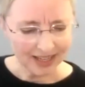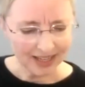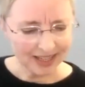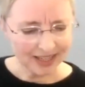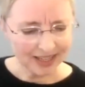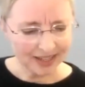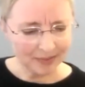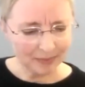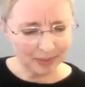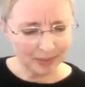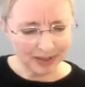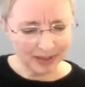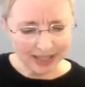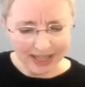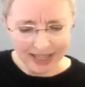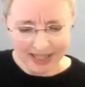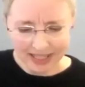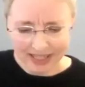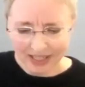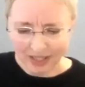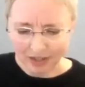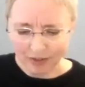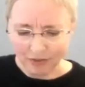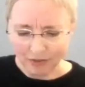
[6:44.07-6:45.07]

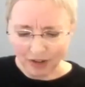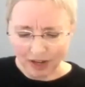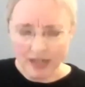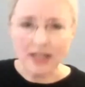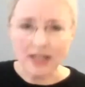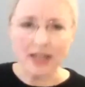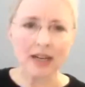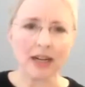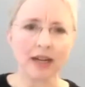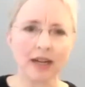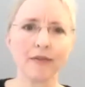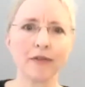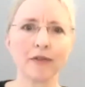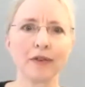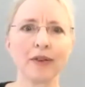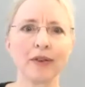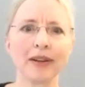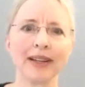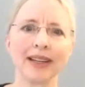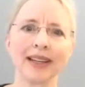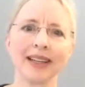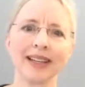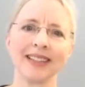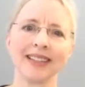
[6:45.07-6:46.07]
place of
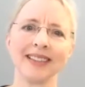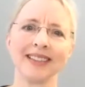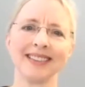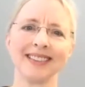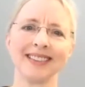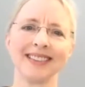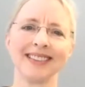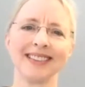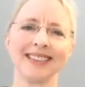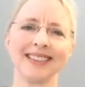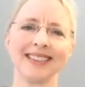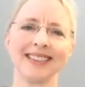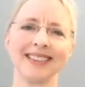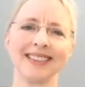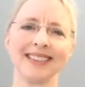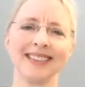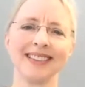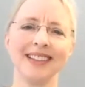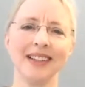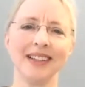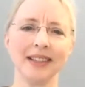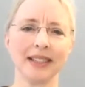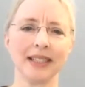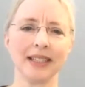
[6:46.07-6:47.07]
uncovering
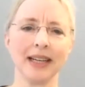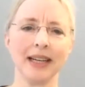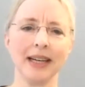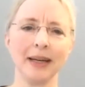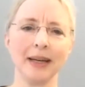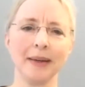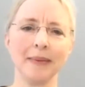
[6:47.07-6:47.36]
all the time.